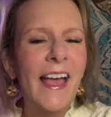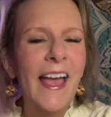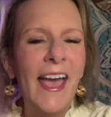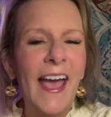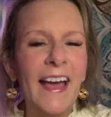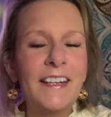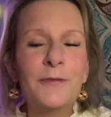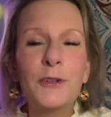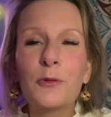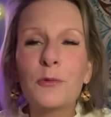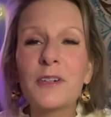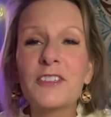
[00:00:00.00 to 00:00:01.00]
And if
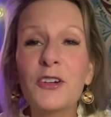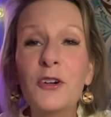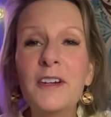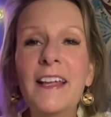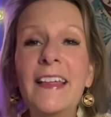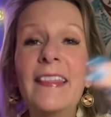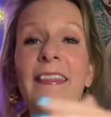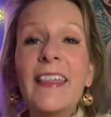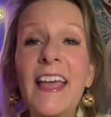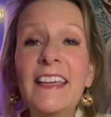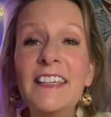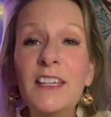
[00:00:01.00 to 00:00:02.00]
you're returning,
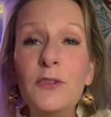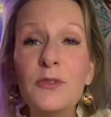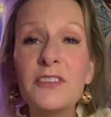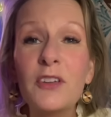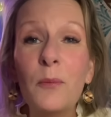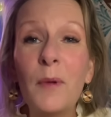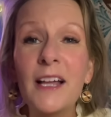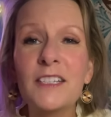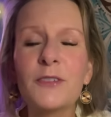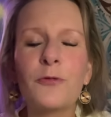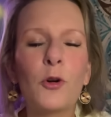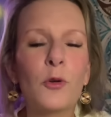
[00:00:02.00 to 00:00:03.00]
thank you so
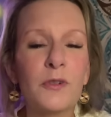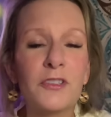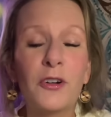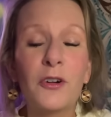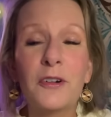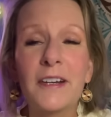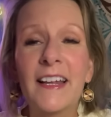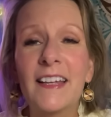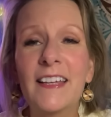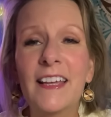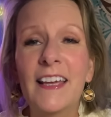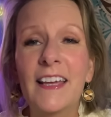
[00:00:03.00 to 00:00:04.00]
much for
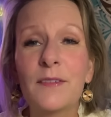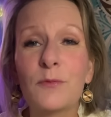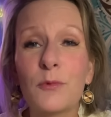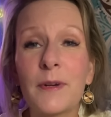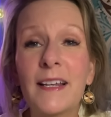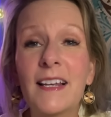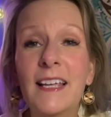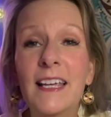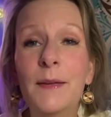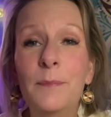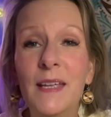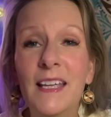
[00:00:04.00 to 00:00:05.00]
returning. It
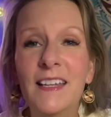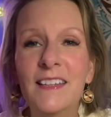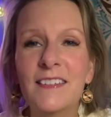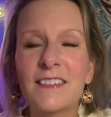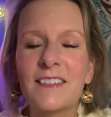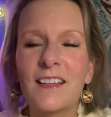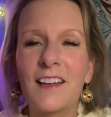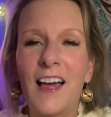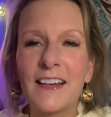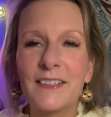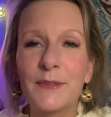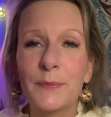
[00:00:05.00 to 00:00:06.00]
really means a
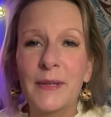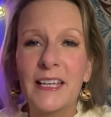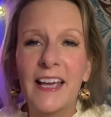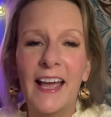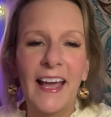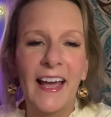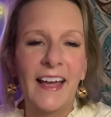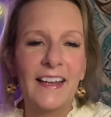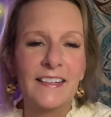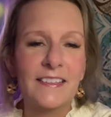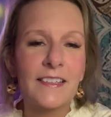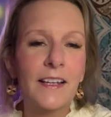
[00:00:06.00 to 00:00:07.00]
lot to me.
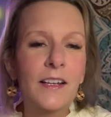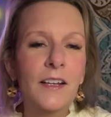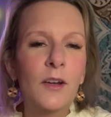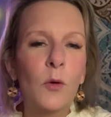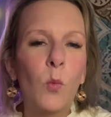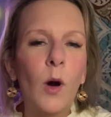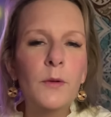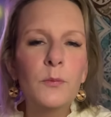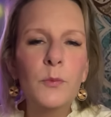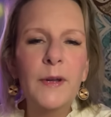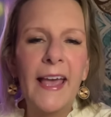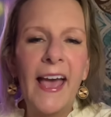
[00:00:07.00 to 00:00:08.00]
And what
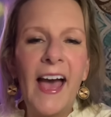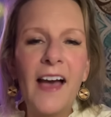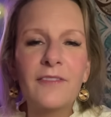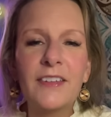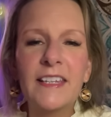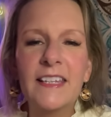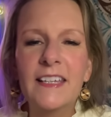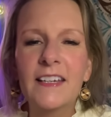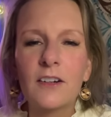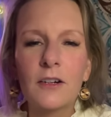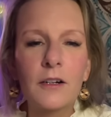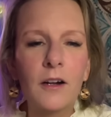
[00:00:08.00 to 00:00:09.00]
we have
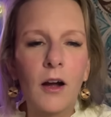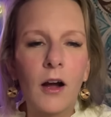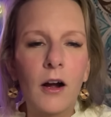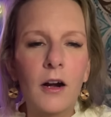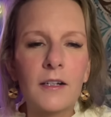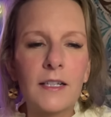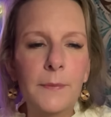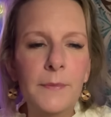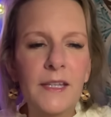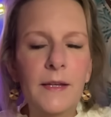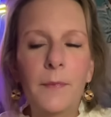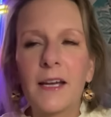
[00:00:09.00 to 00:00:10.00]
here are, let
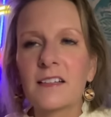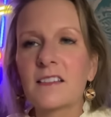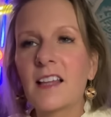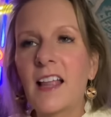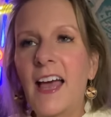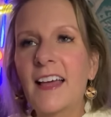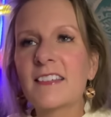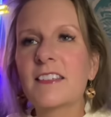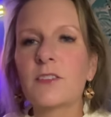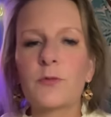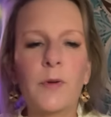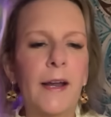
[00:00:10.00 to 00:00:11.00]
me get my
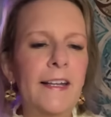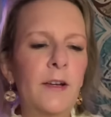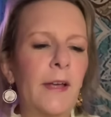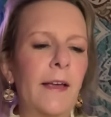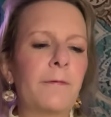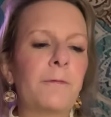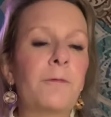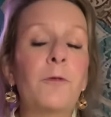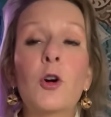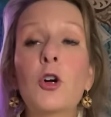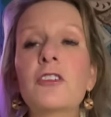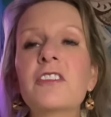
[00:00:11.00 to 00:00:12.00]
glasses ready. Okay,
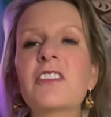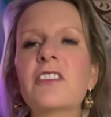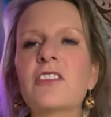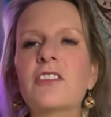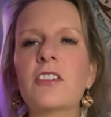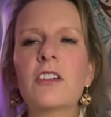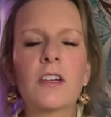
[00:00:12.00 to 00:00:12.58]
first,